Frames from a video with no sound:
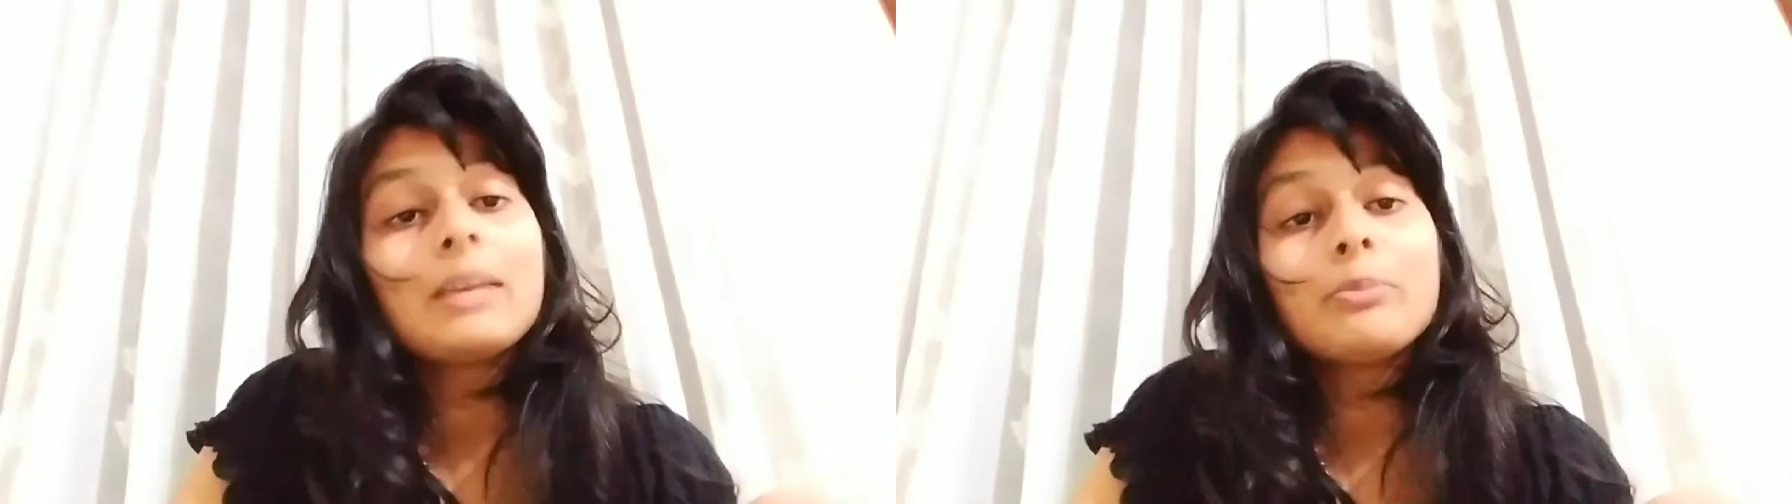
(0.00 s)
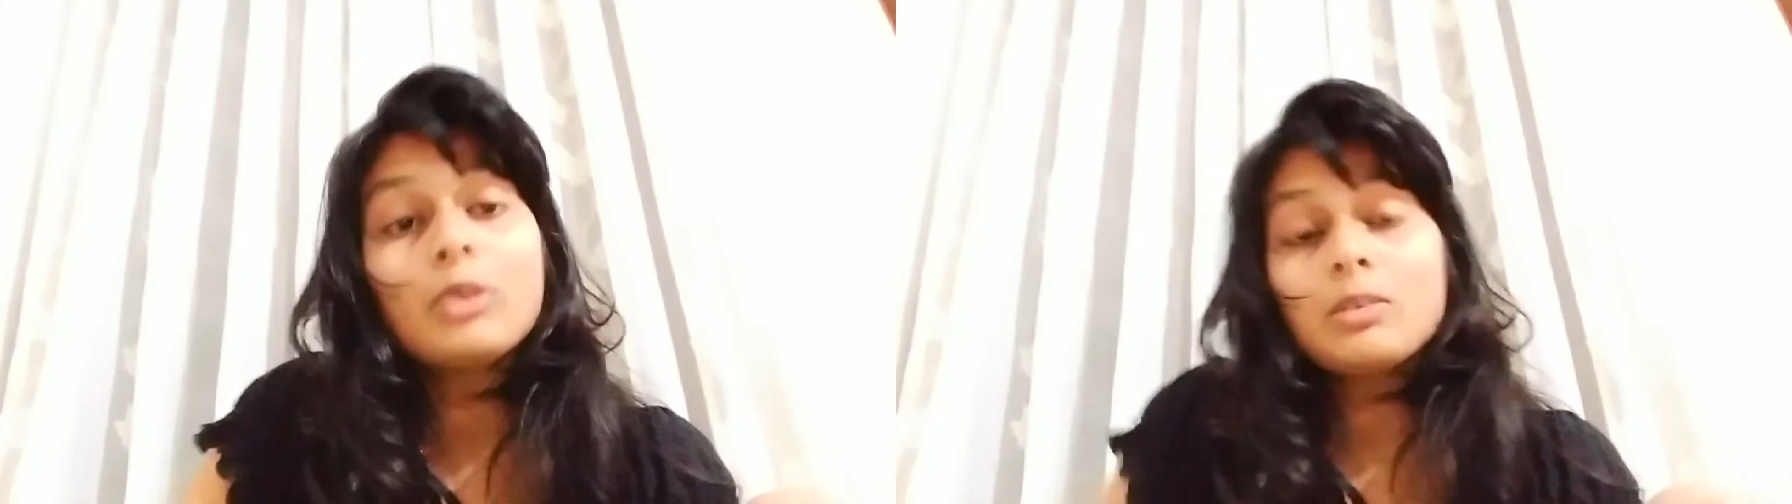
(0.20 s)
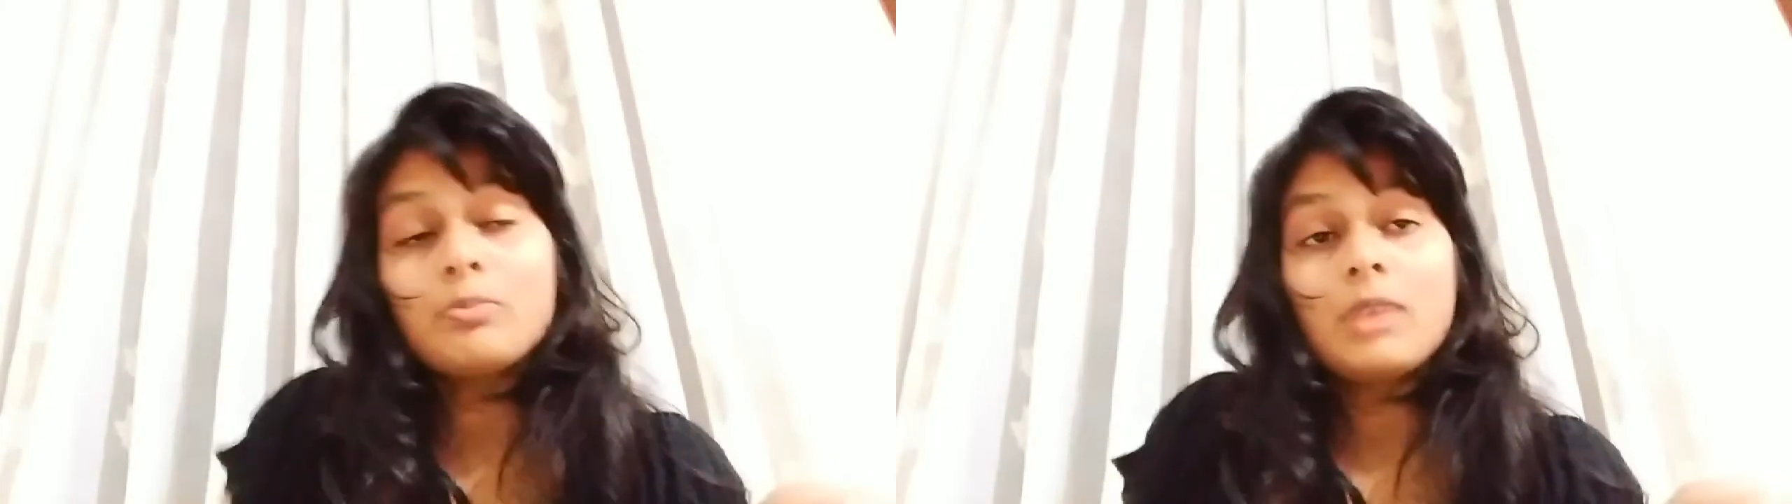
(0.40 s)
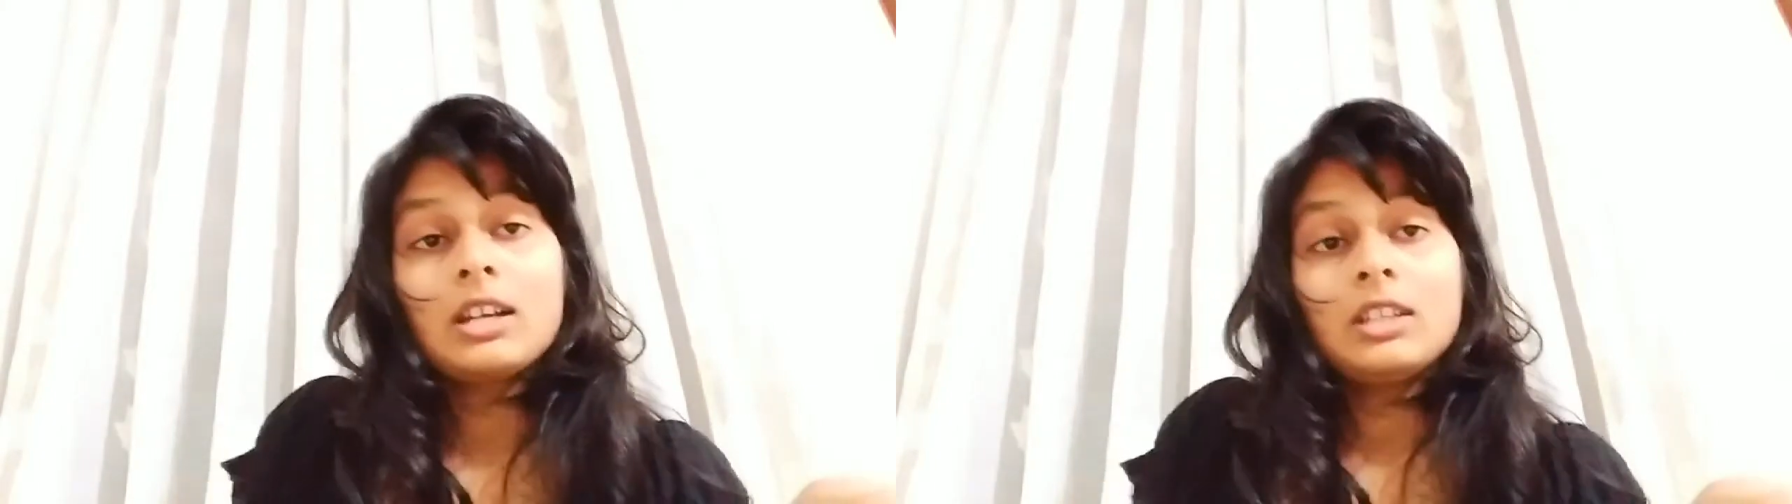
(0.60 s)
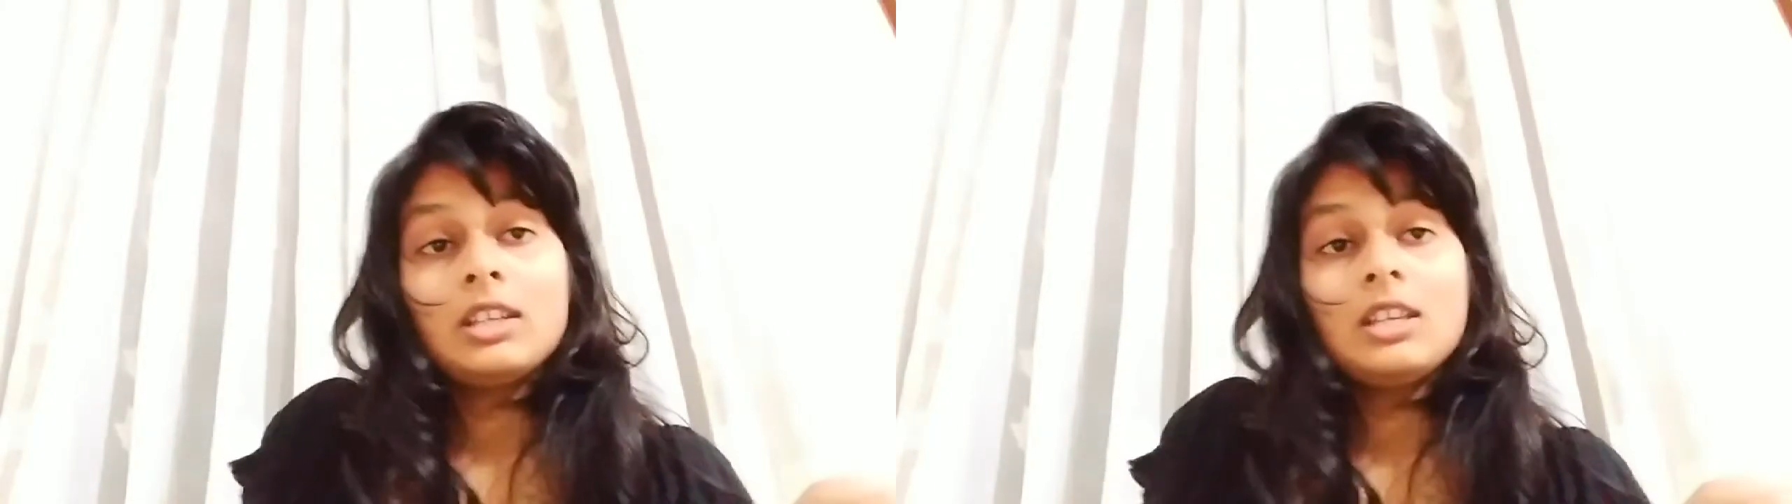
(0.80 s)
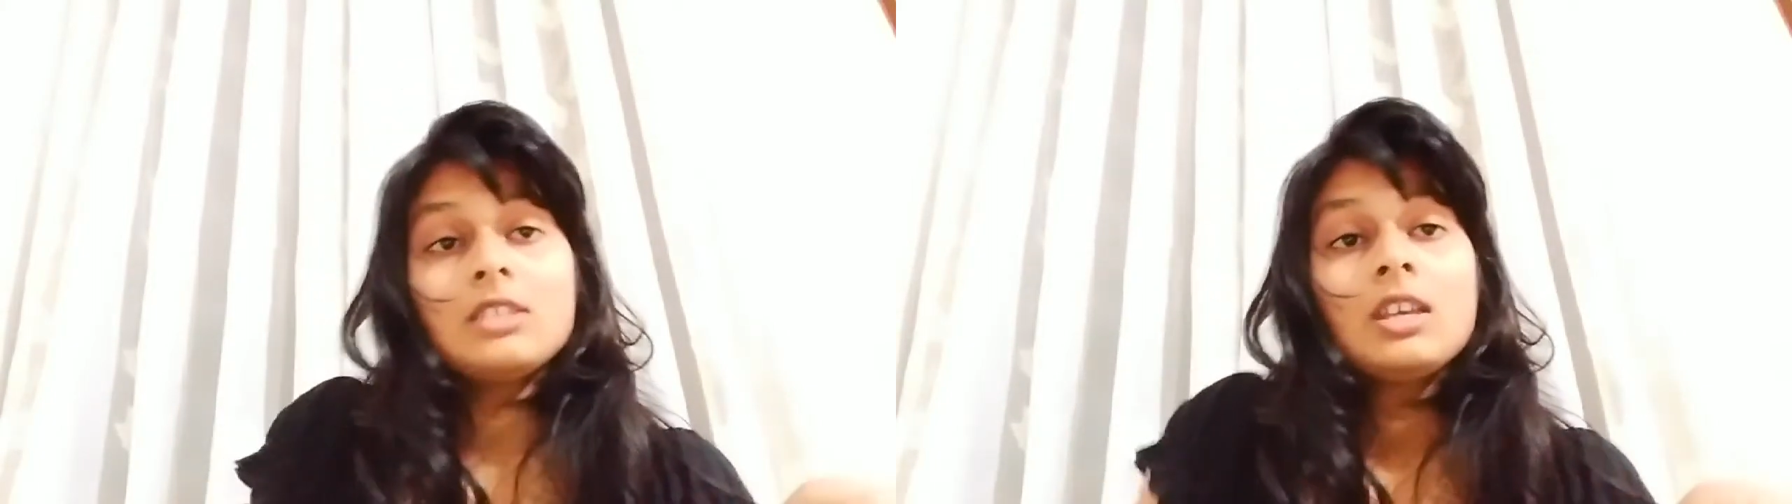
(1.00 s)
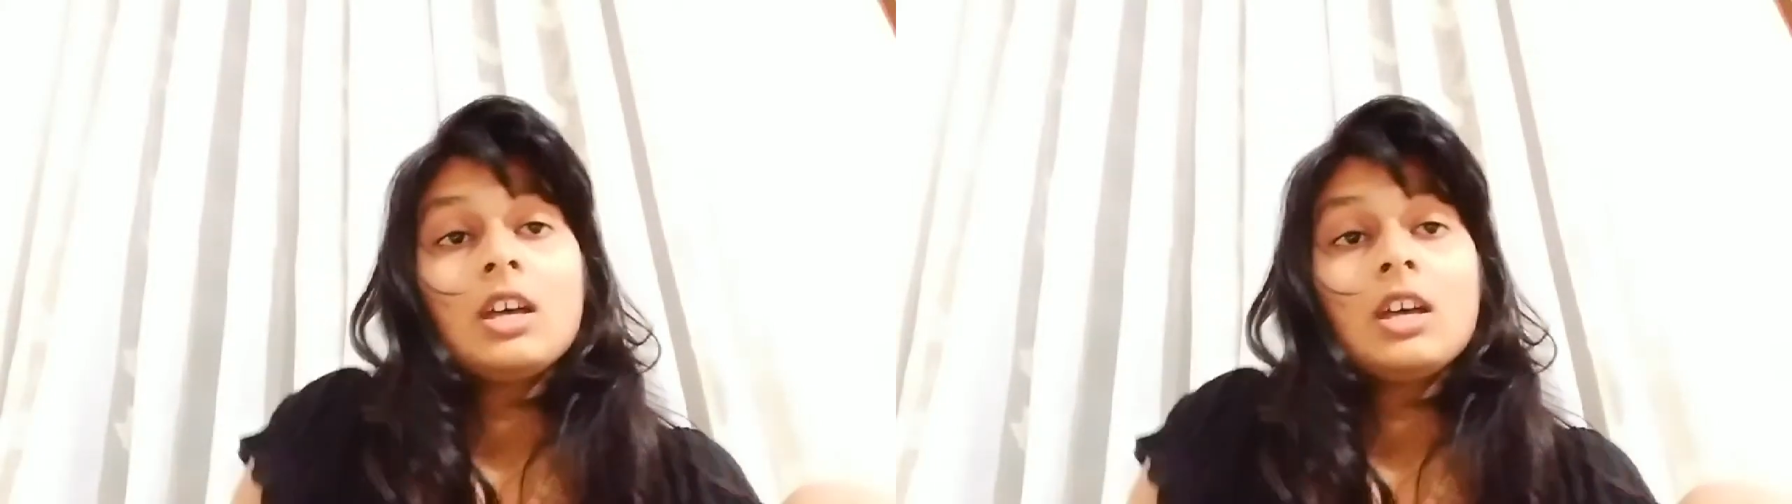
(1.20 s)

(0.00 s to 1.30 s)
important part is,